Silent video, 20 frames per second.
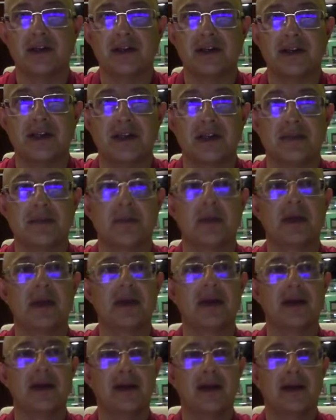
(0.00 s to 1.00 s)
and his big
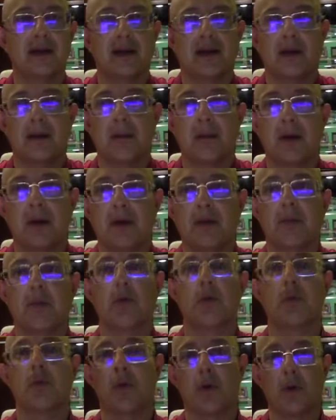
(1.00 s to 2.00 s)

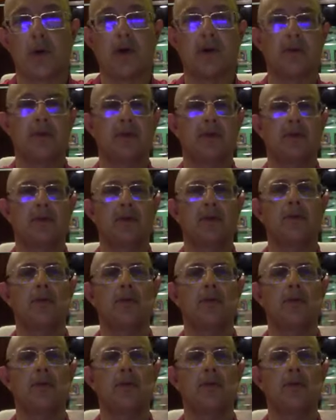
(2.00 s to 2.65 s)
MacBook Pro,